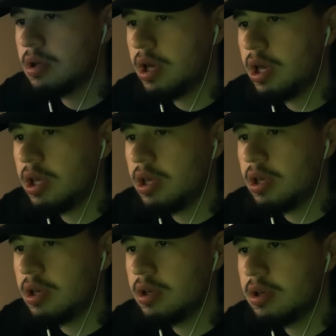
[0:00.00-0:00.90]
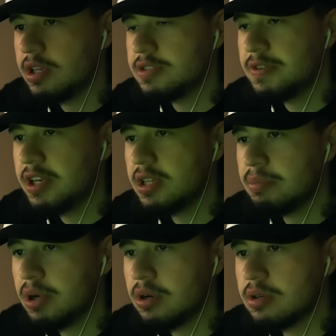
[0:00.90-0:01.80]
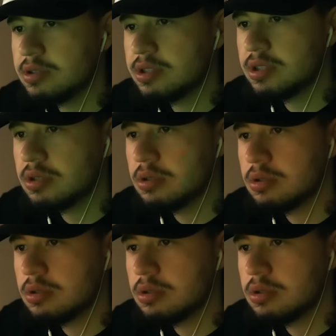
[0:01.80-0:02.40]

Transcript: Hey, he's feeding the birds.